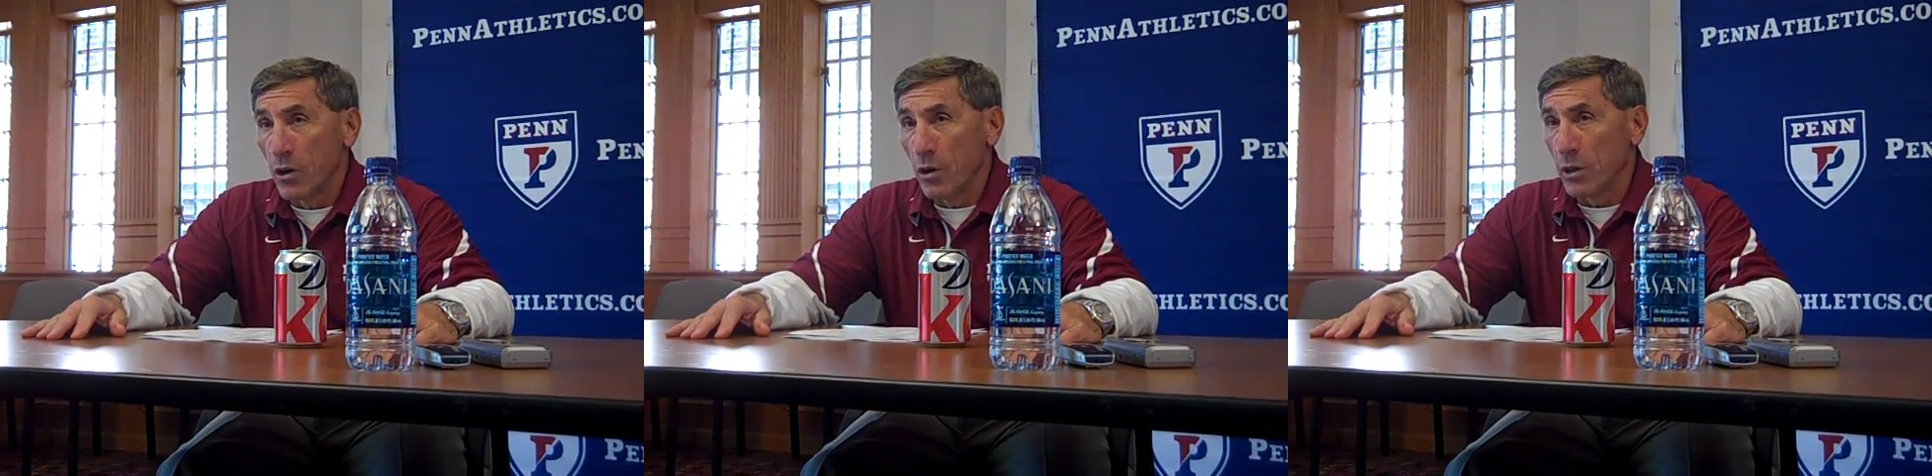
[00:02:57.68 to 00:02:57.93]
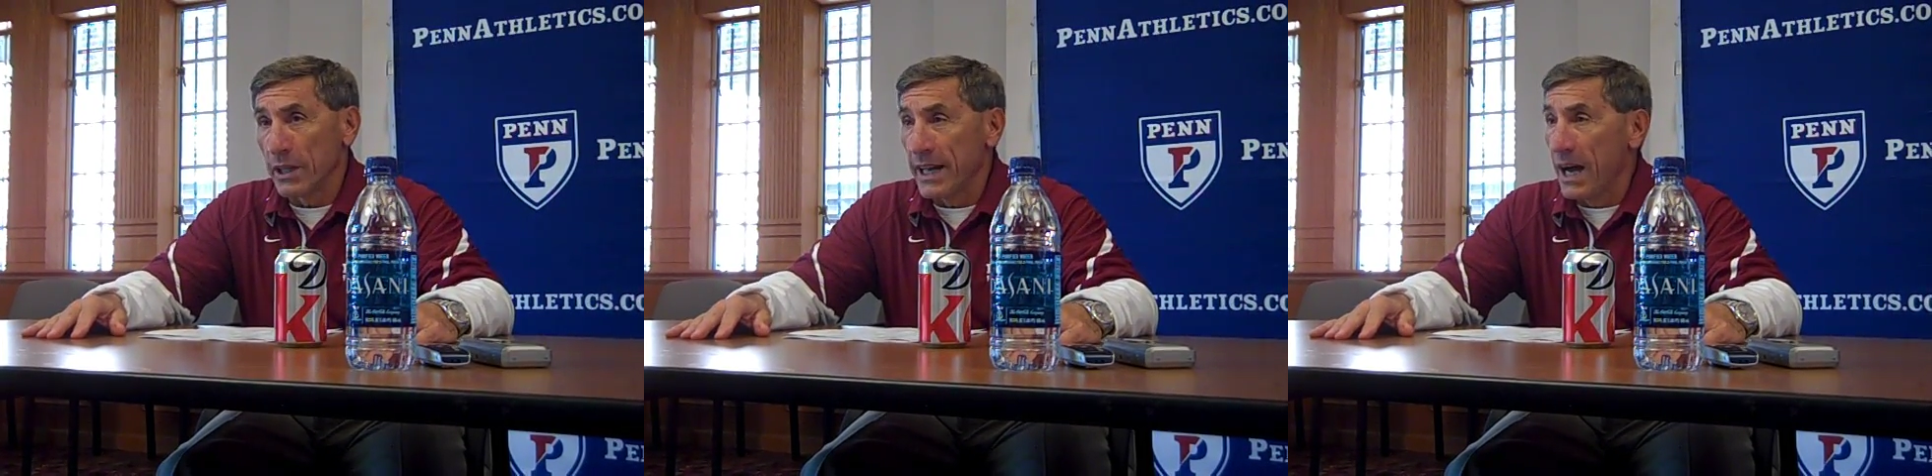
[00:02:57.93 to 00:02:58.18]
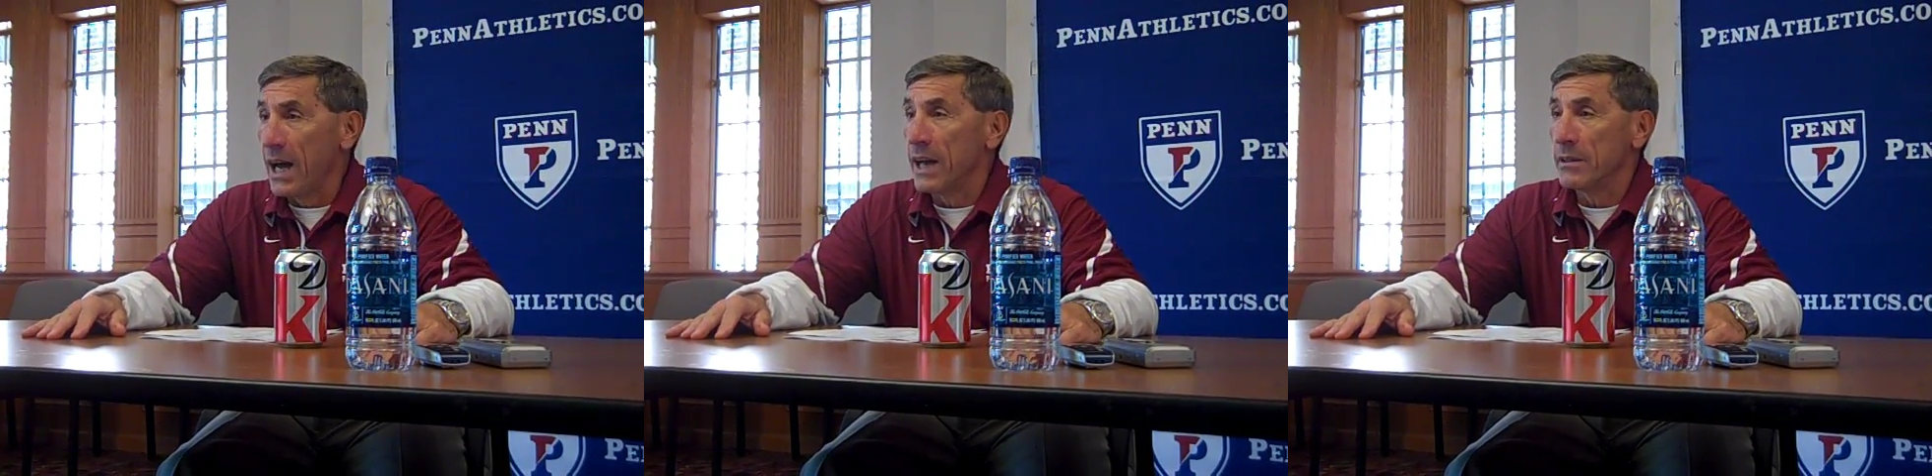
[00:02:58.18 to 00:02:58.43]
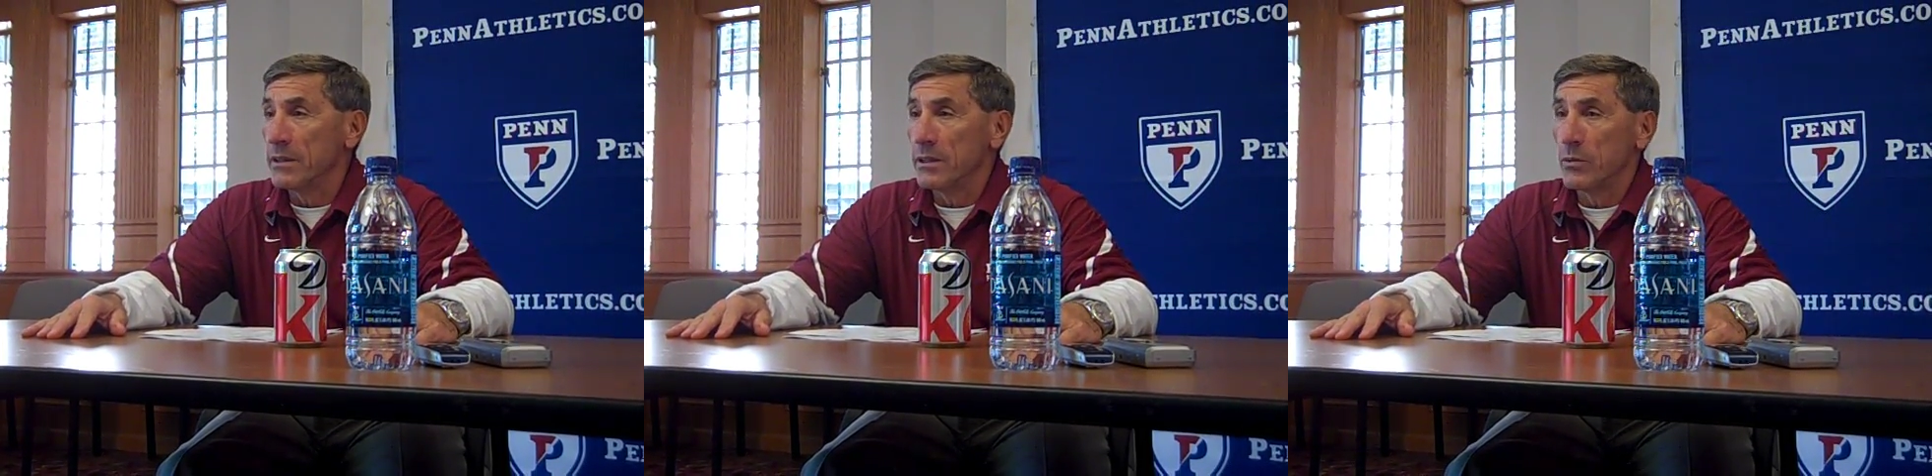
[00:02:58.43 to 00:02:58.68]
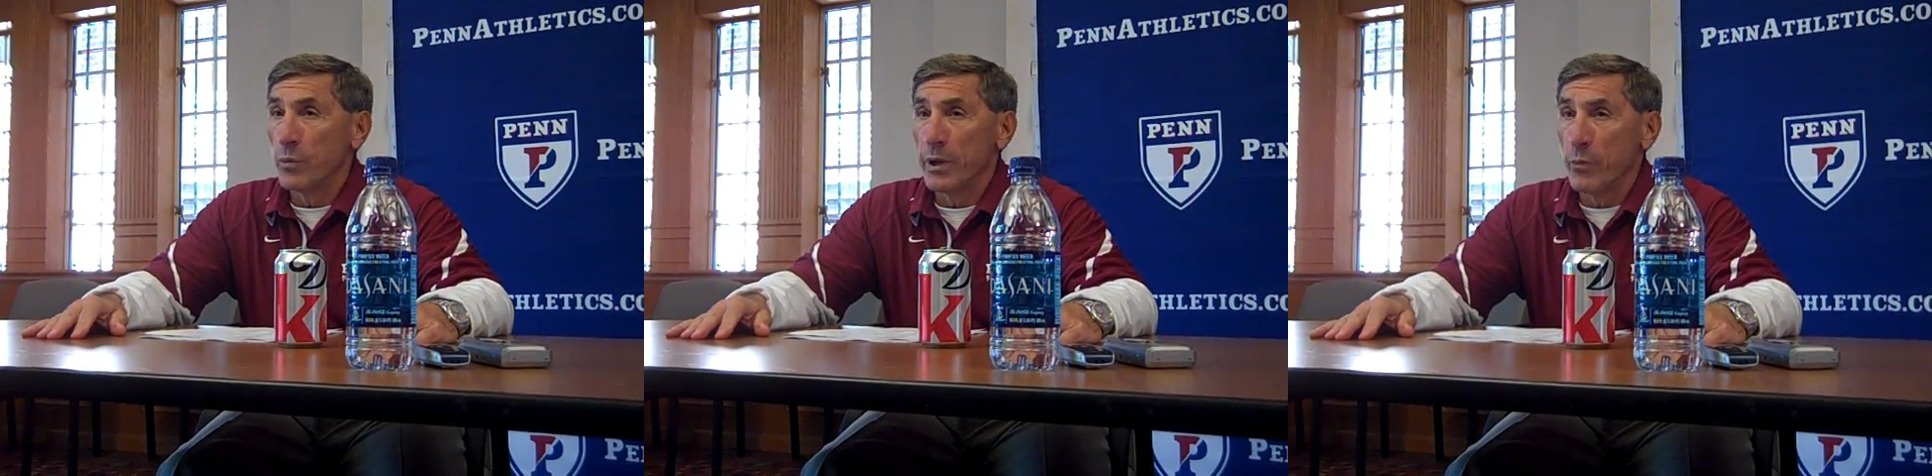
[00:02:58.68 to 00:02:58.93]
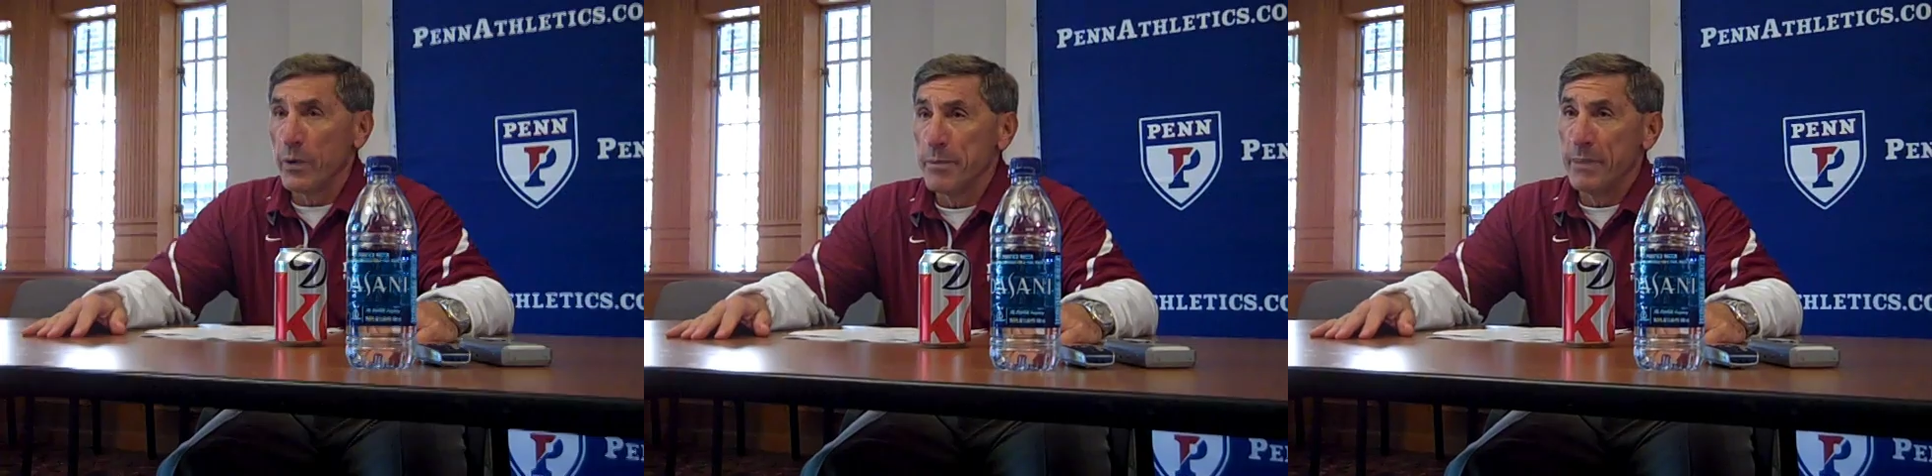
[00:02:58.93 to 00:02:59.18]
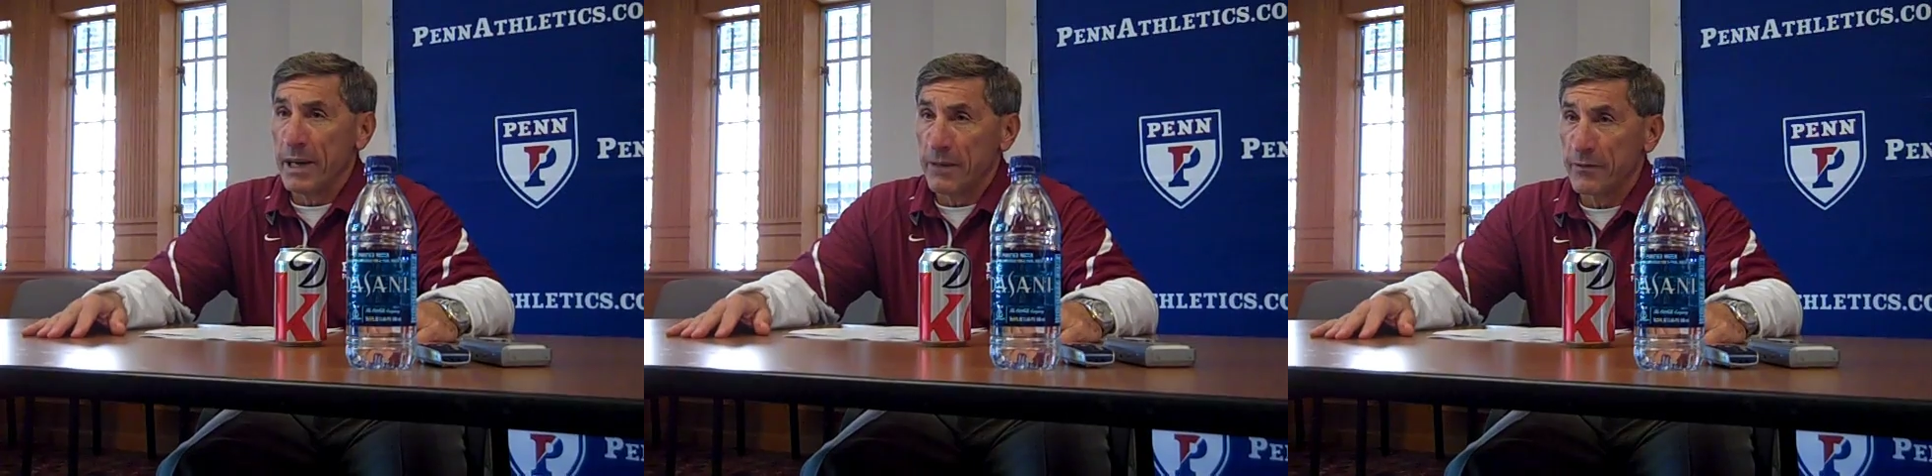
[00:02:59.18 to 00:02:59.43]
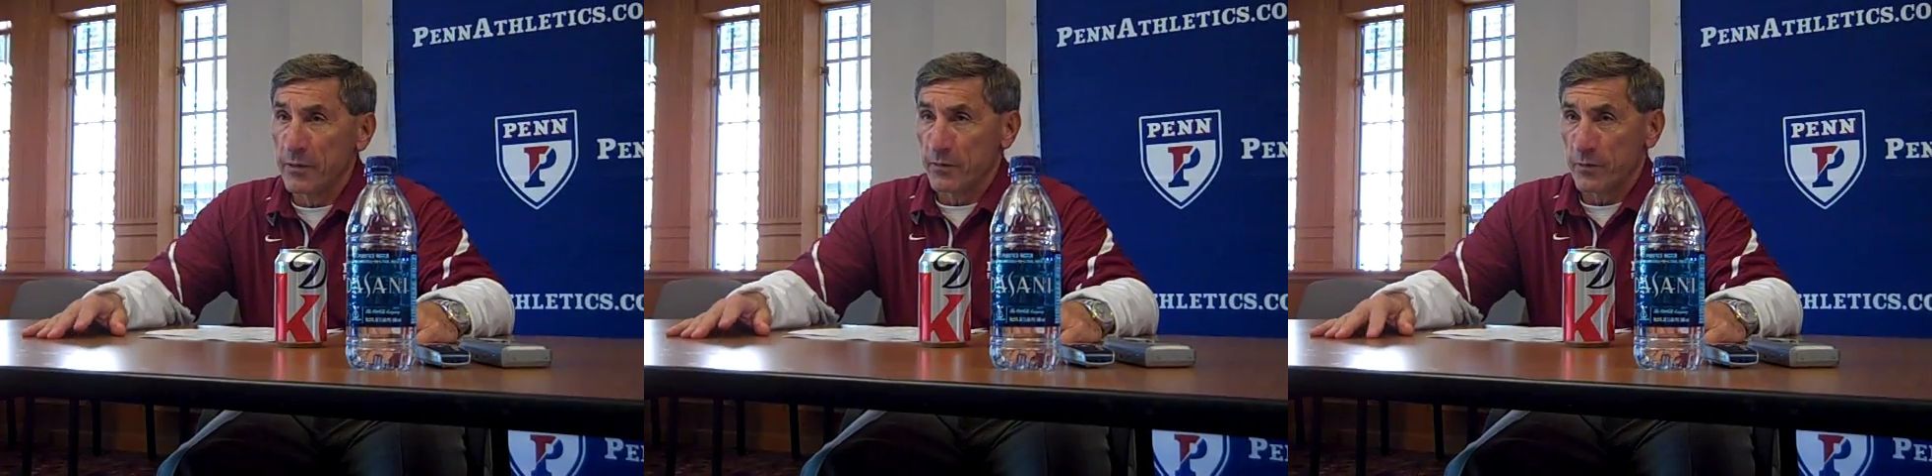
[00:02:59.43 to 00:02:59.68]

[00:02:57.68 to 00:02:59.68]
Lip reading: early on, we benefit